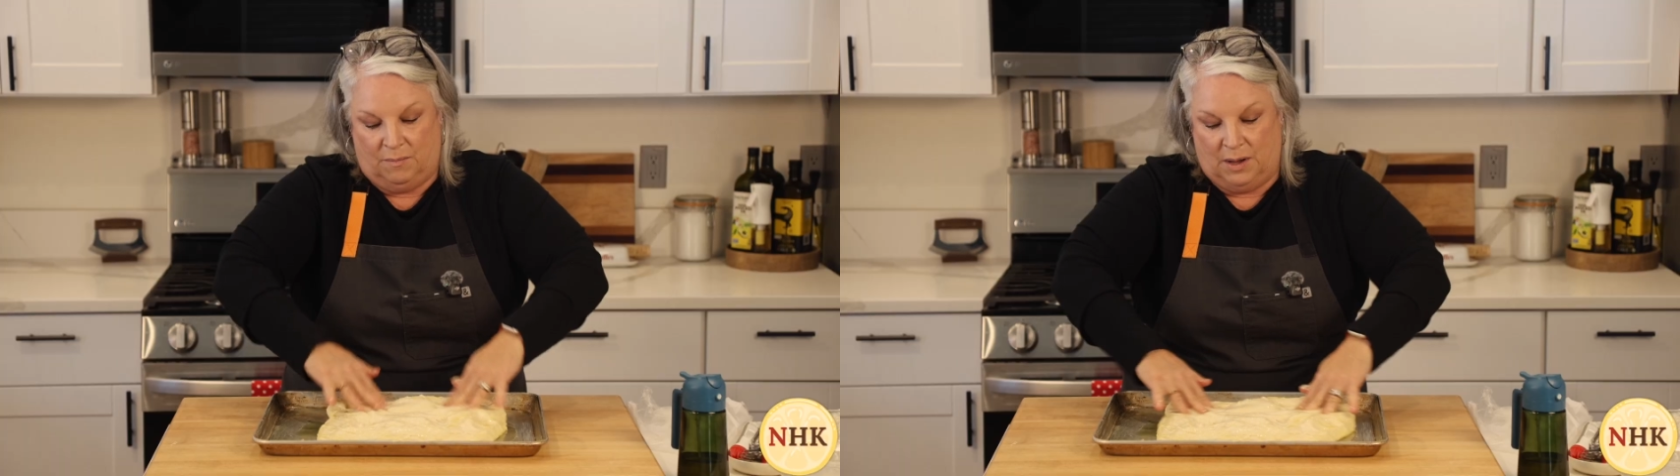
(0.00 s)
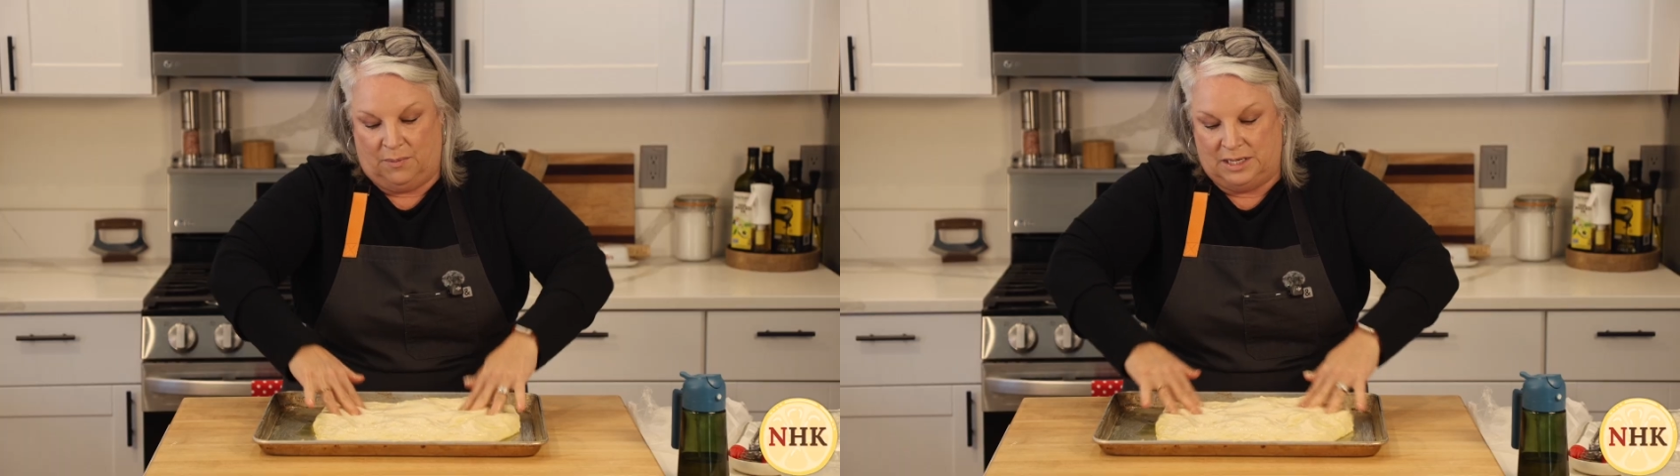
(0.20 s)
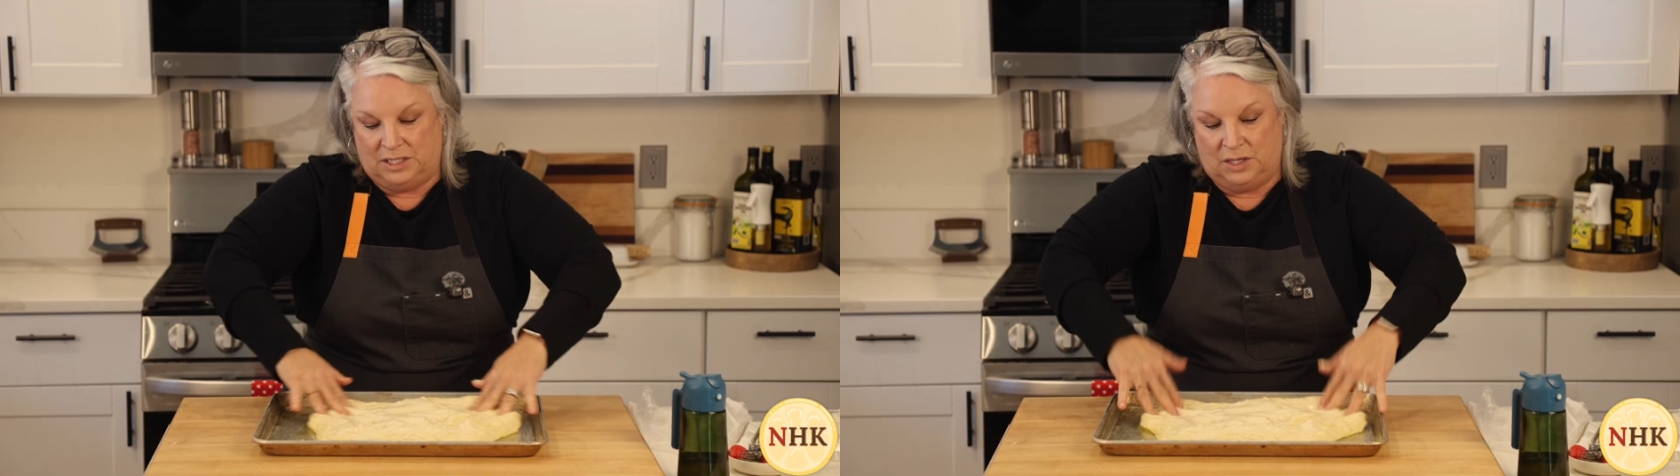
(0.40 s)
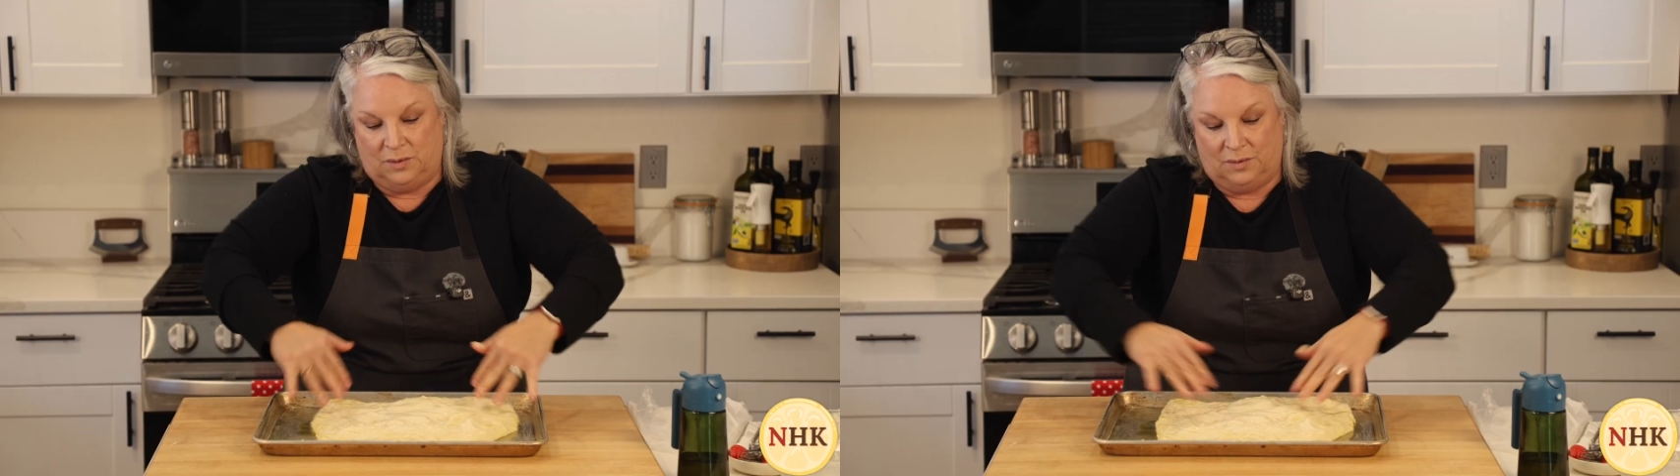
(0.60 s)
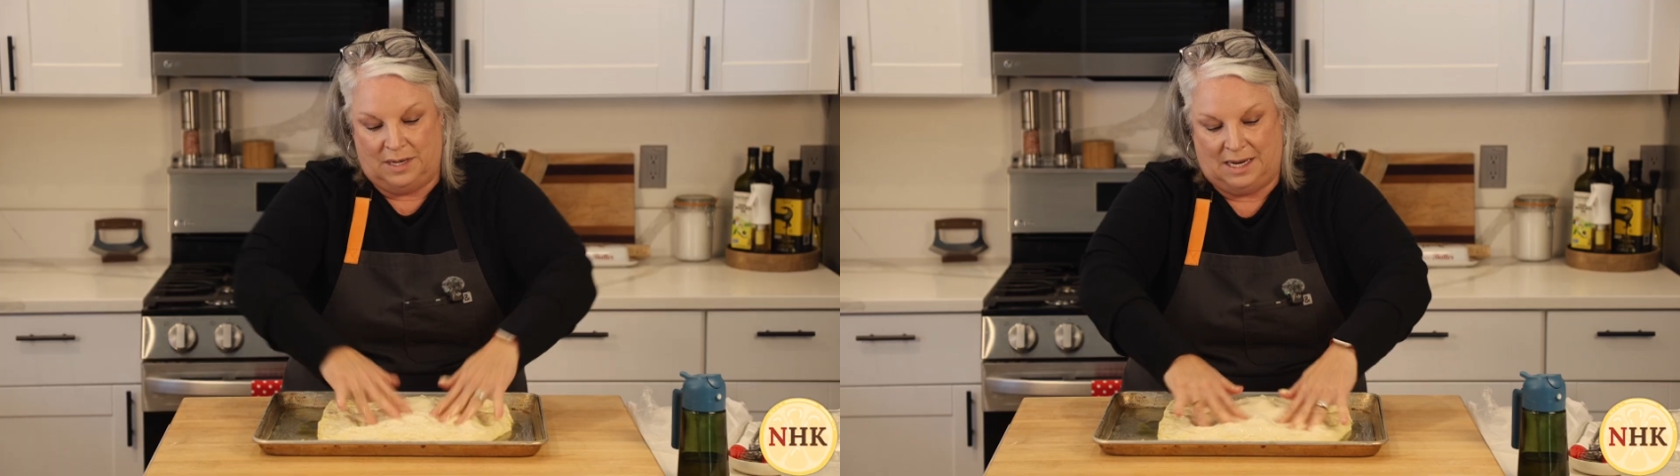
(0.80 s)
but we
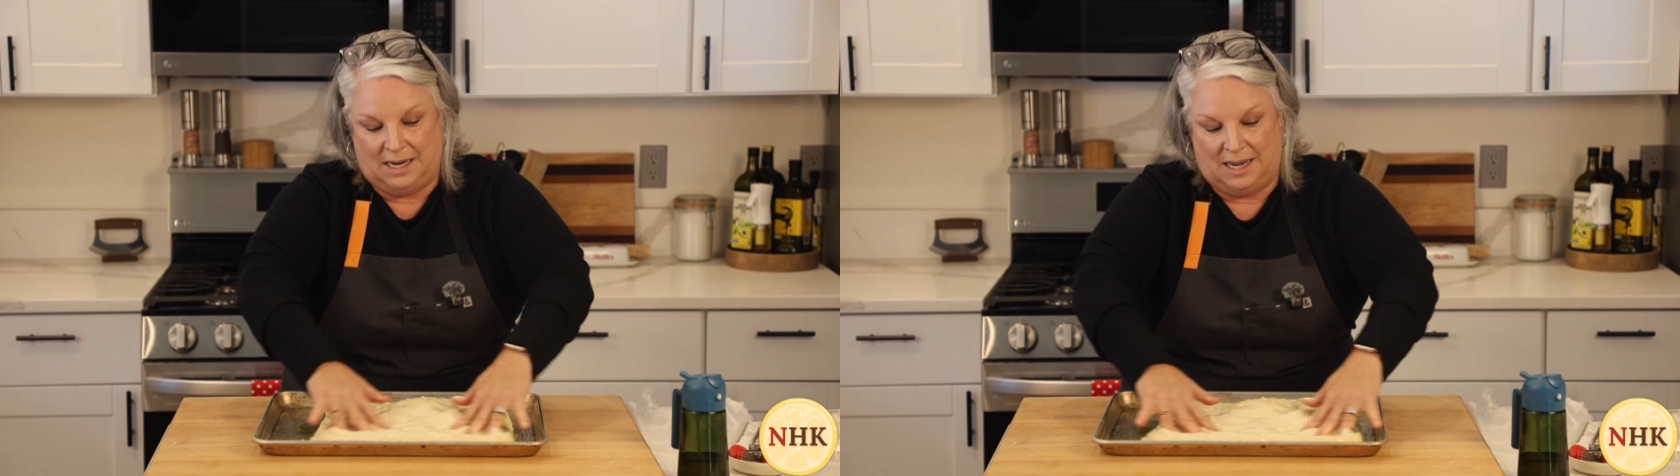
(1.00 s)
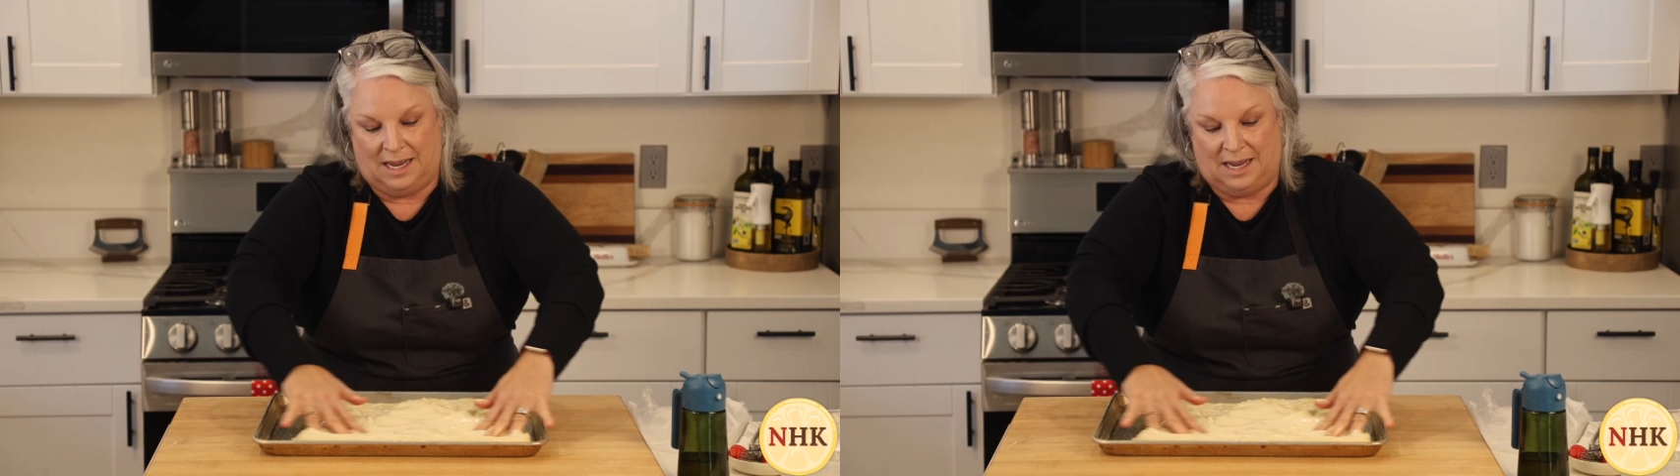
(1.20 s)
do need